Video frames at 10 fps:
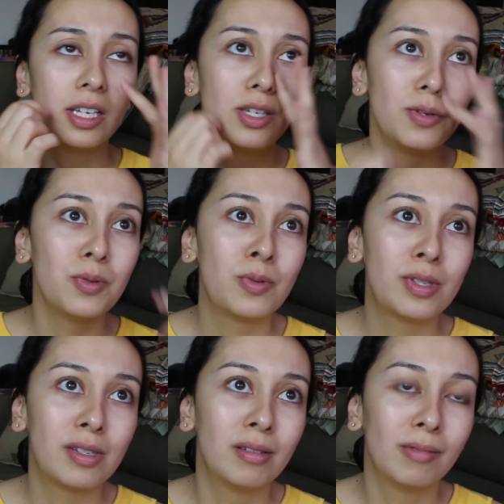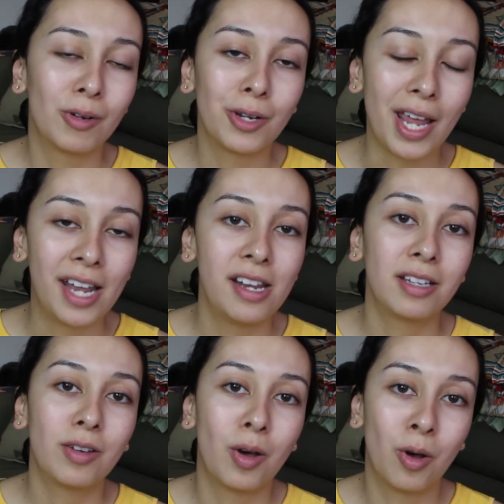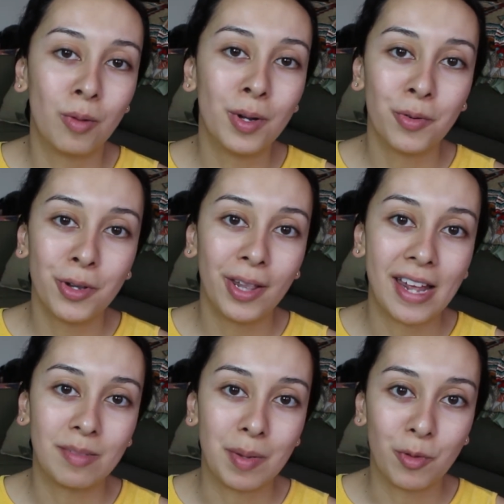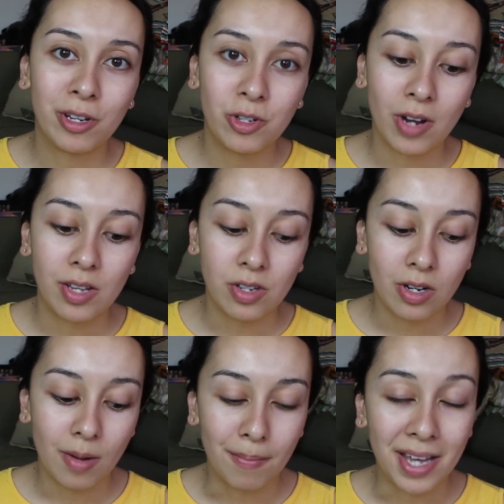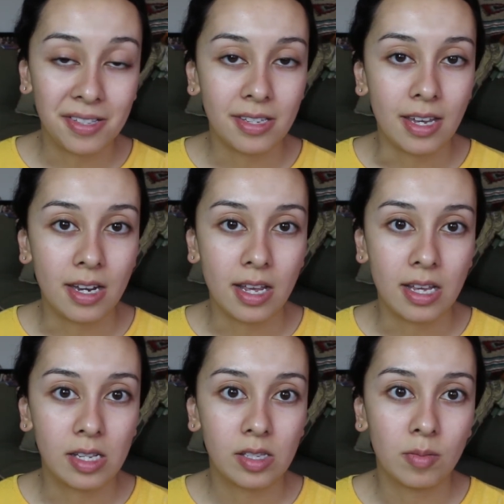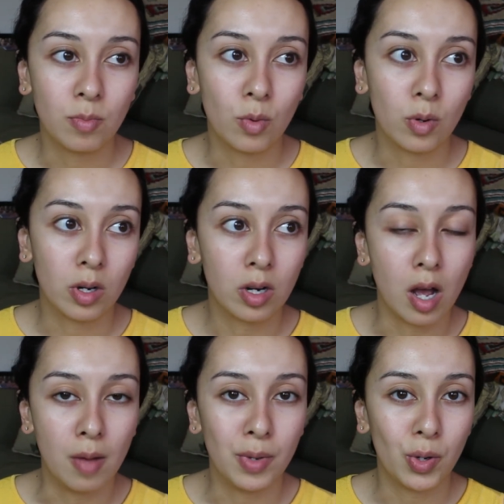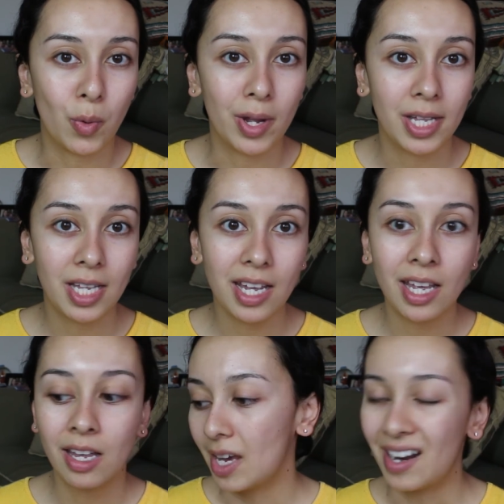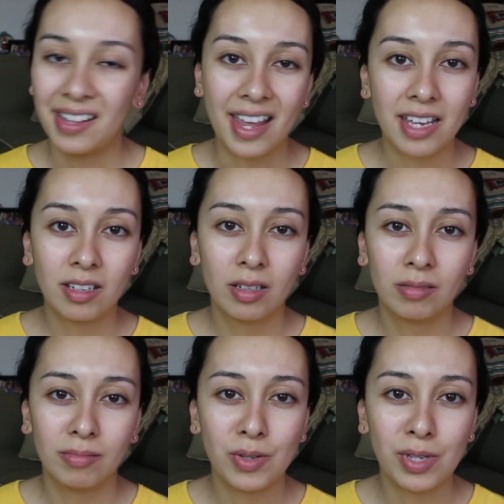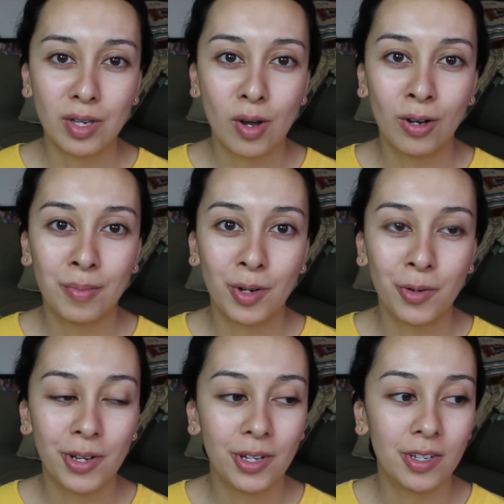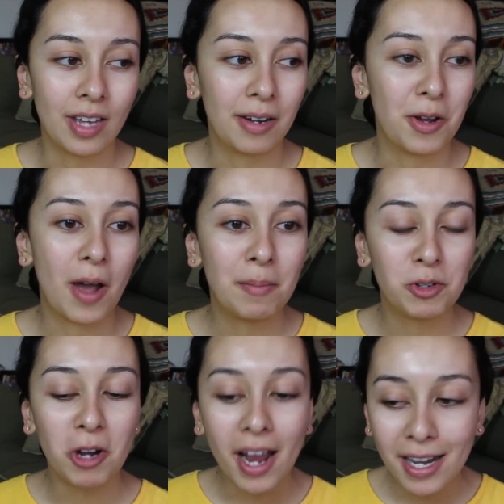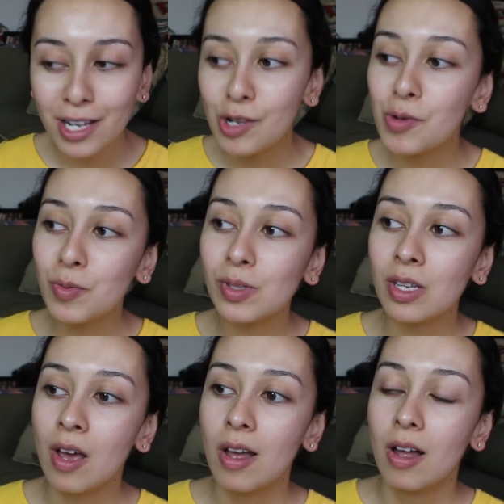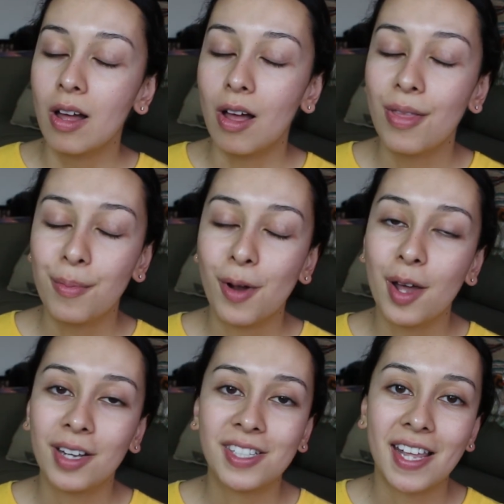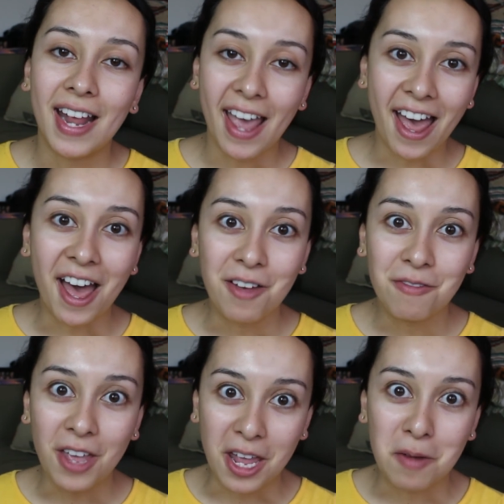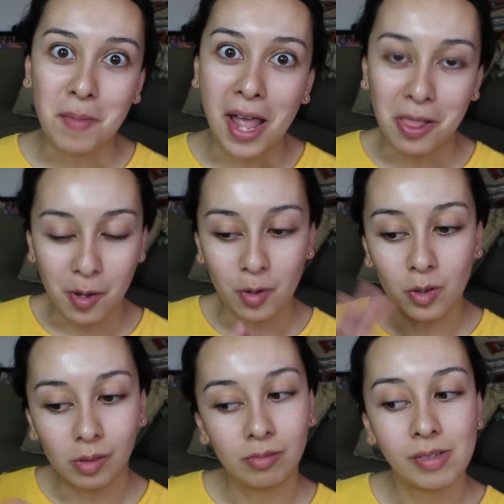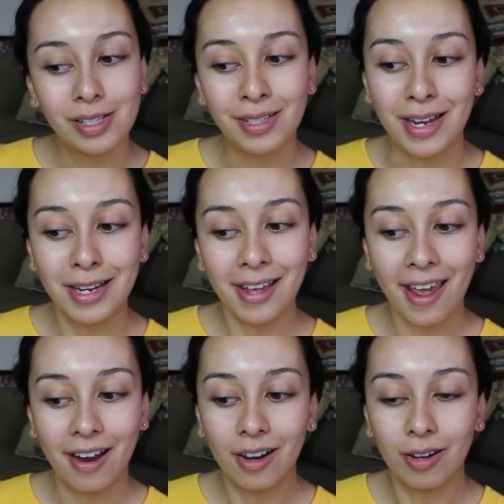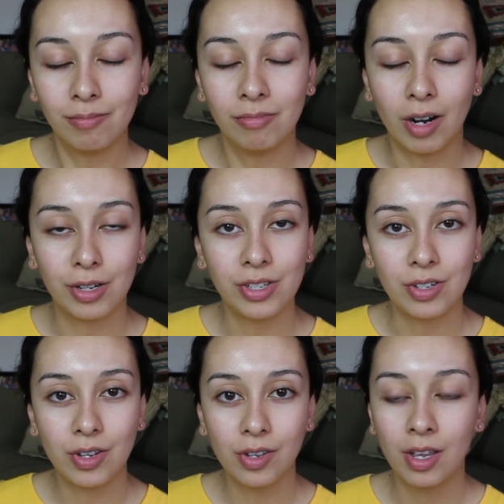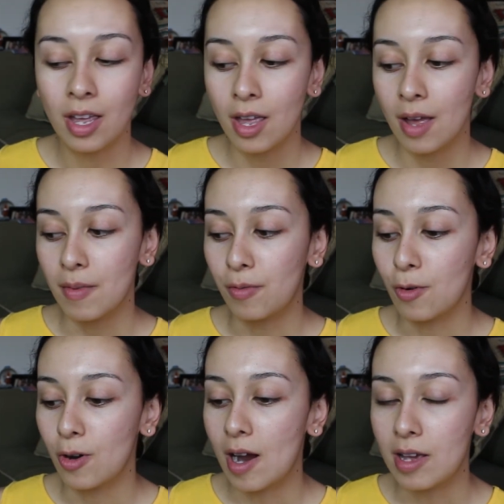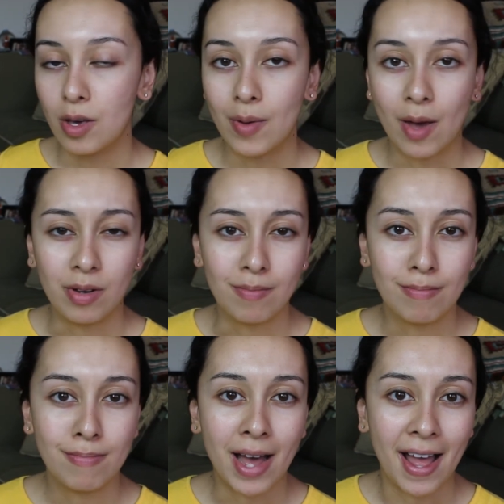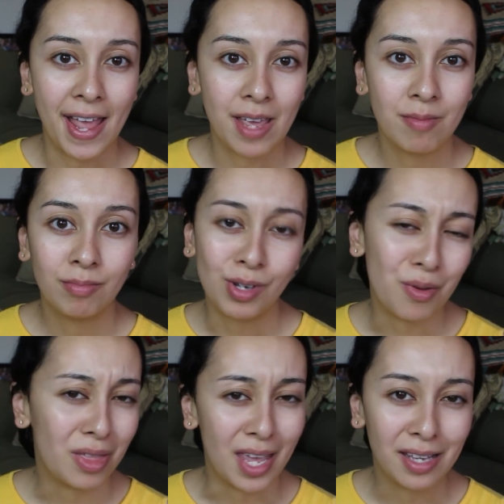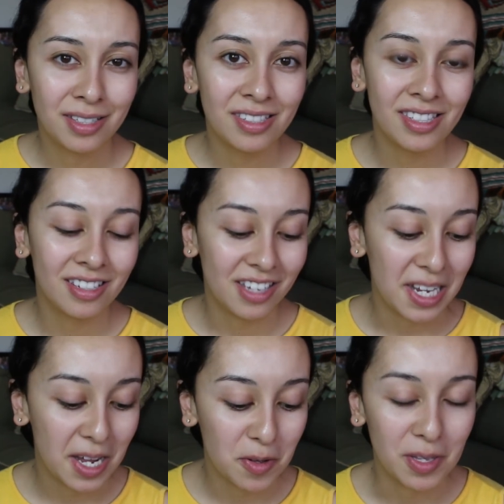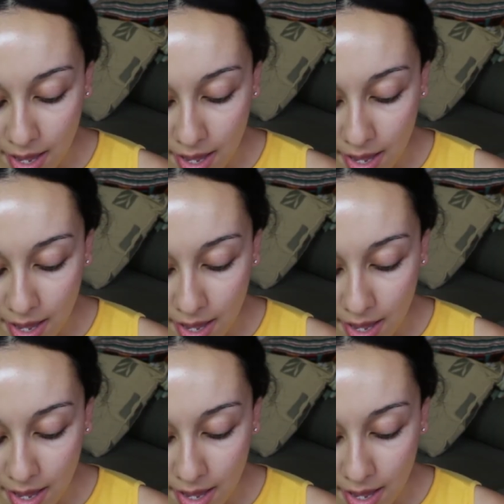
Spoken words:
use organic jojoba oil as my moisturizer. My skin is more combo oily and I like using jojoba oil. I don't know, I'm trying to use all the products that I have in my little skincare arsenal before I go out and buy new things, you know?